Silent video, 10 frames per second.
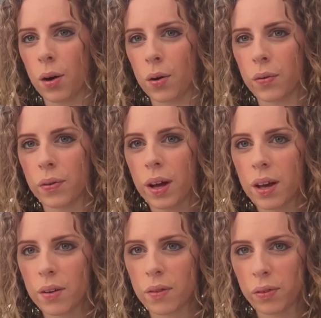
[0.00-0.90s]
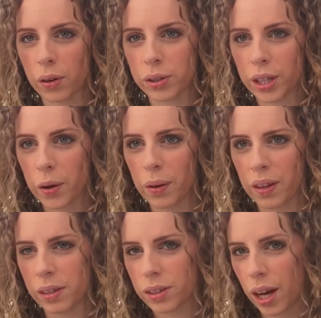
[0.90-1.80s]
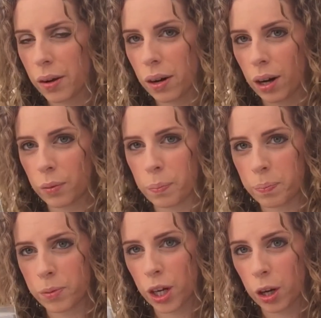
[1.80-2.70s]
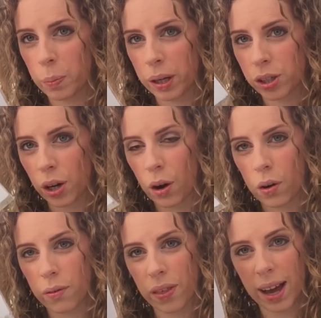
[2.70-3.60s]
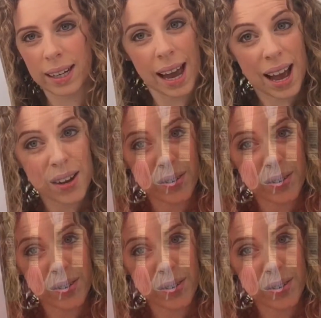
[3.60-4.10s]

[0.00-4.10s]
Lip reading: of floss to go with it, so I'll show you a picture of that now.